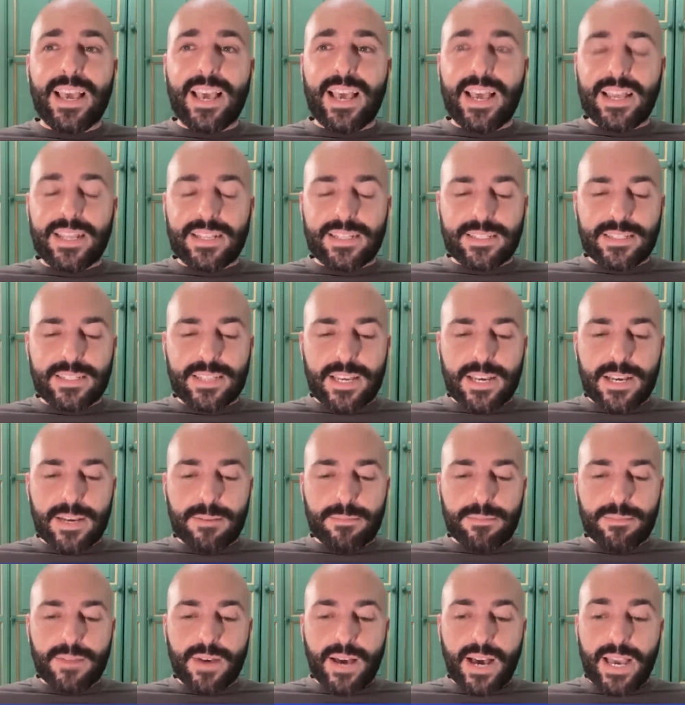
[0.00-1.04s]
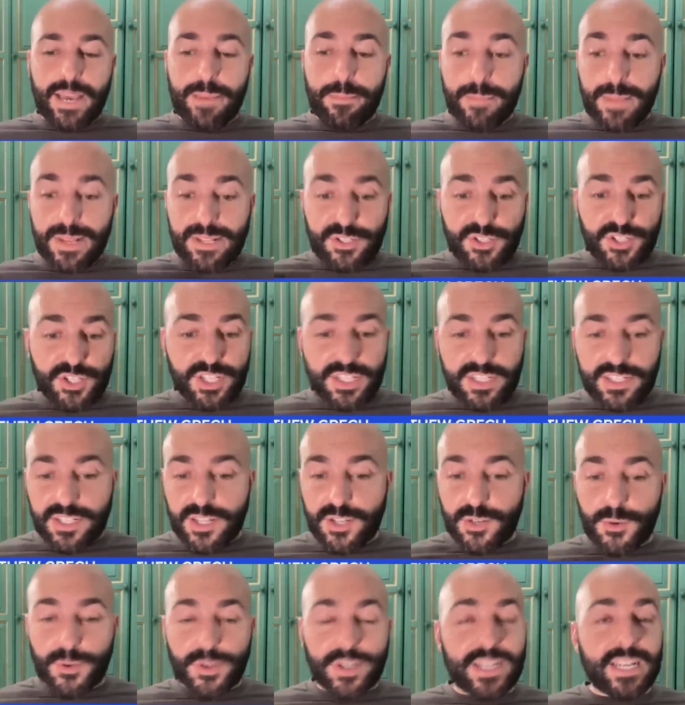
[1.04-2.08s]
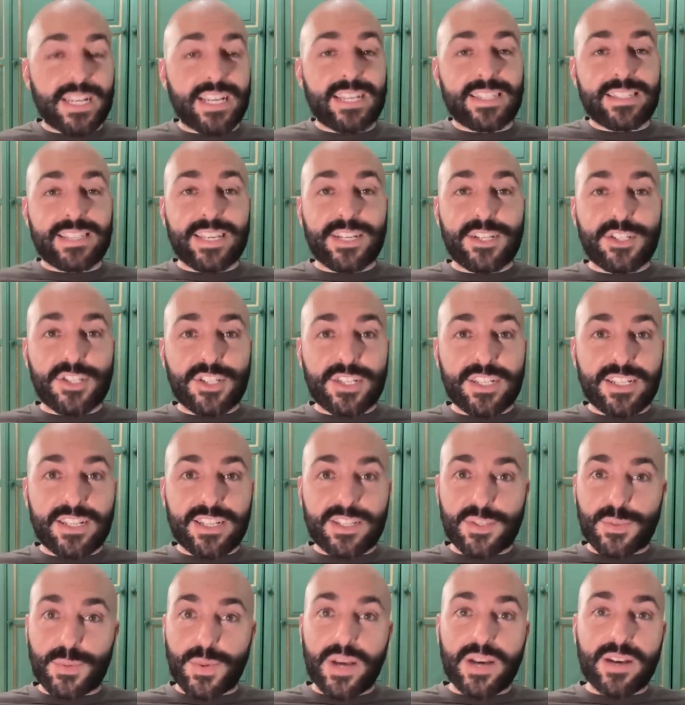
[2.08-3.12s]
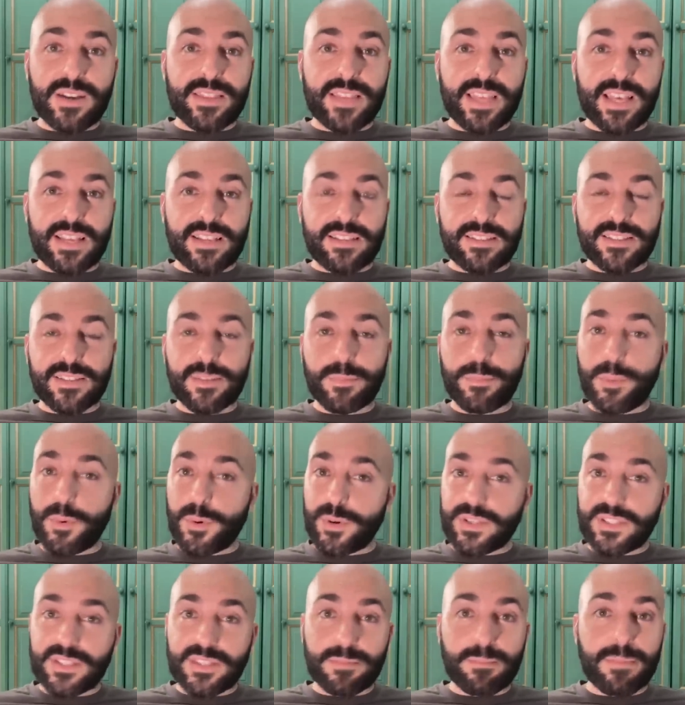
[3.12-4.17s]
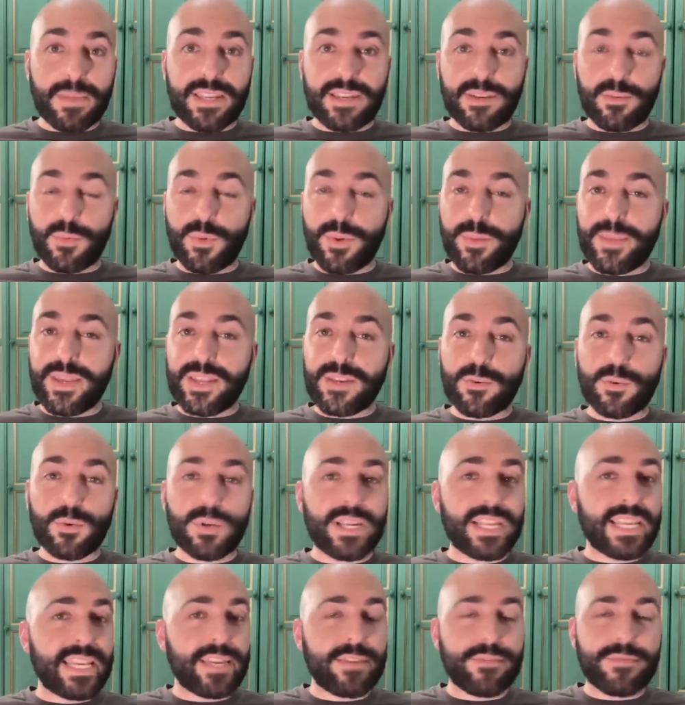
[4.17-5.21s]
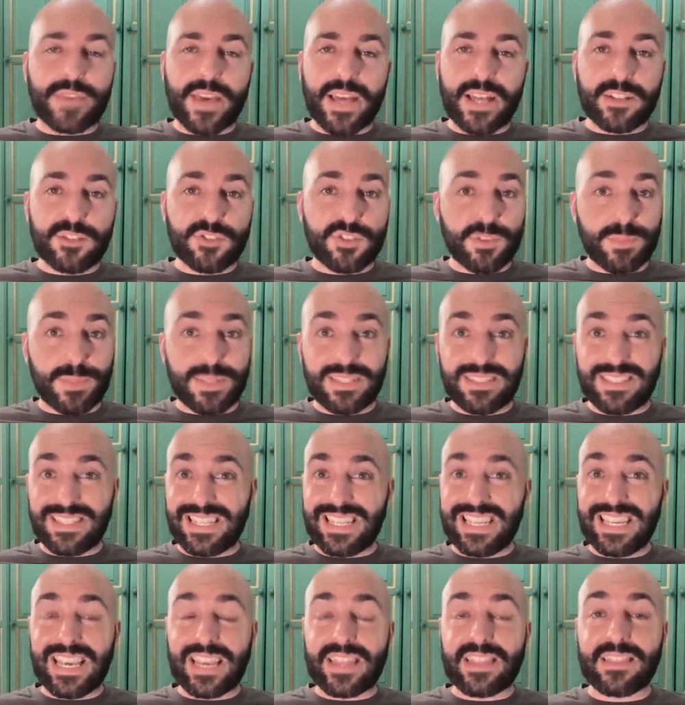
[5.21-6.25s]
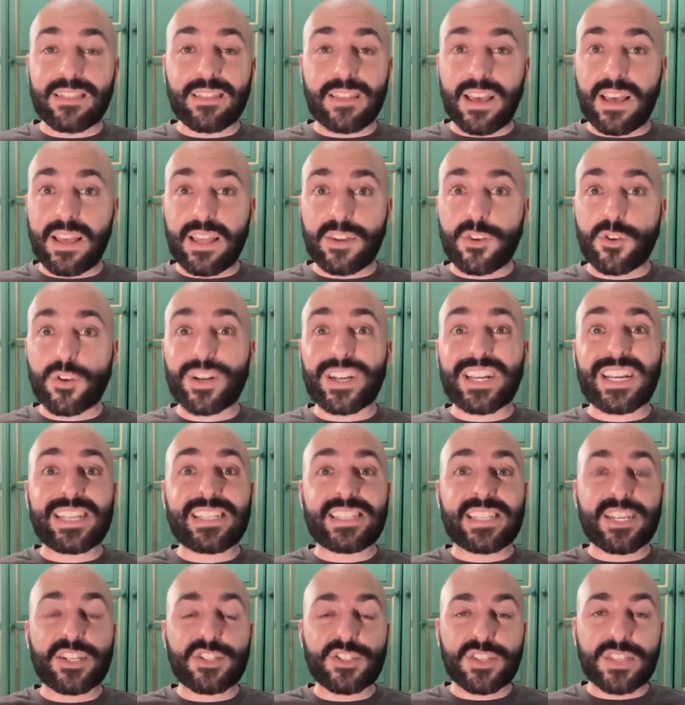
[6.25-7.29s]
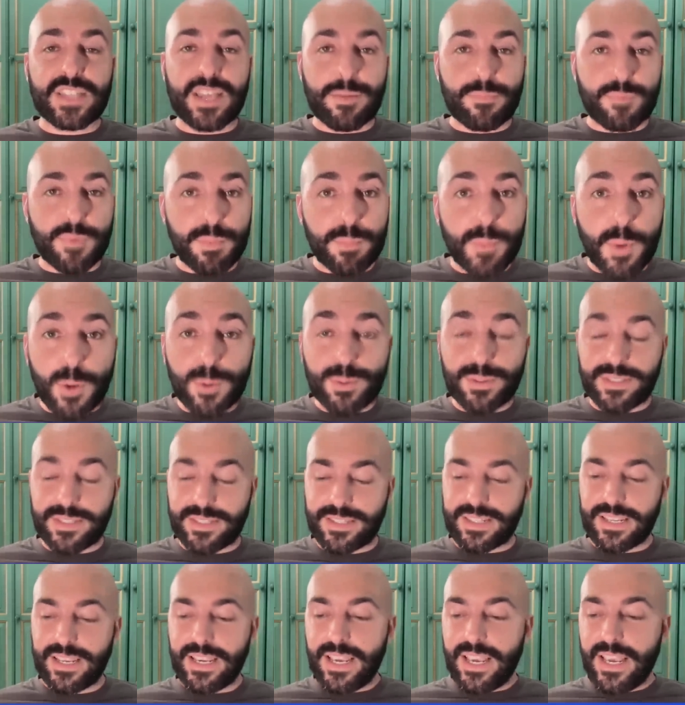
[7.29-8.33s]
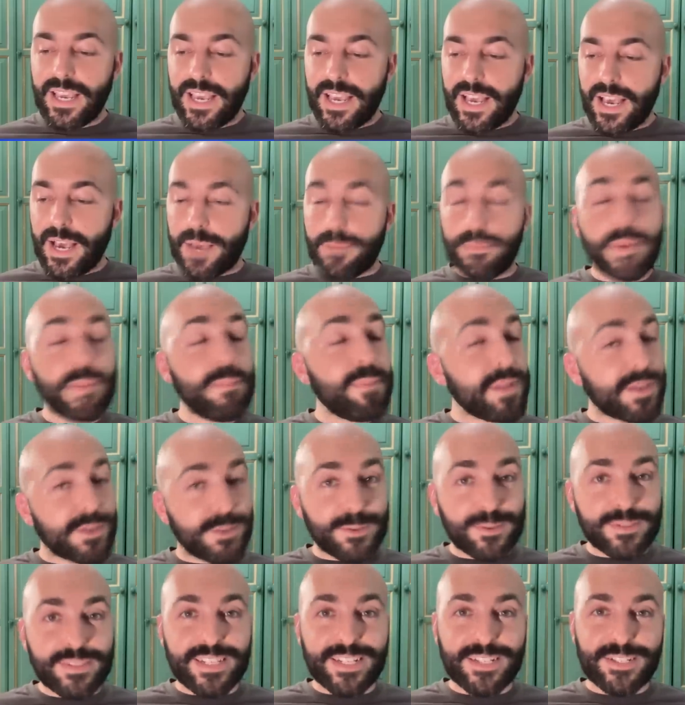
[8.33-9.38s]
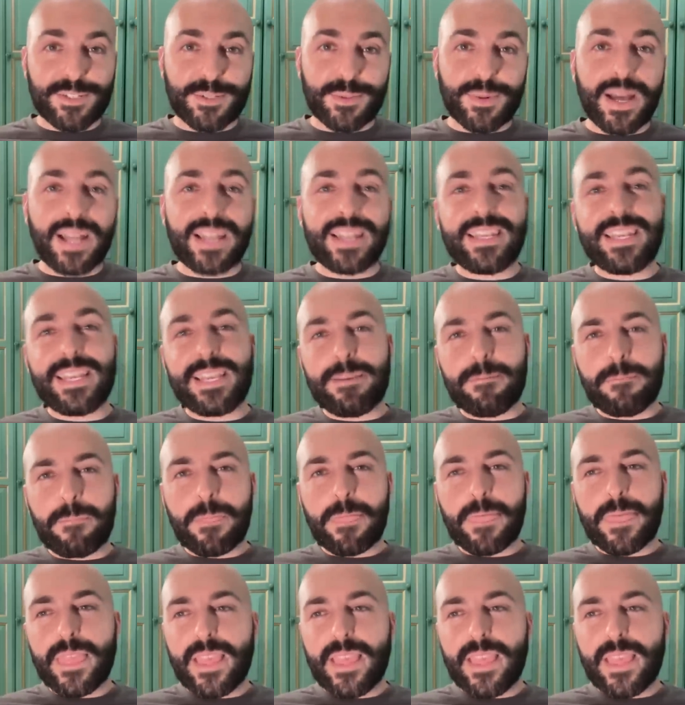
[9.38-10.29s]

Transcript: And I mentioned an organization as well that supports men and women who leave LGBT and an organization that promotes biblical sexuality.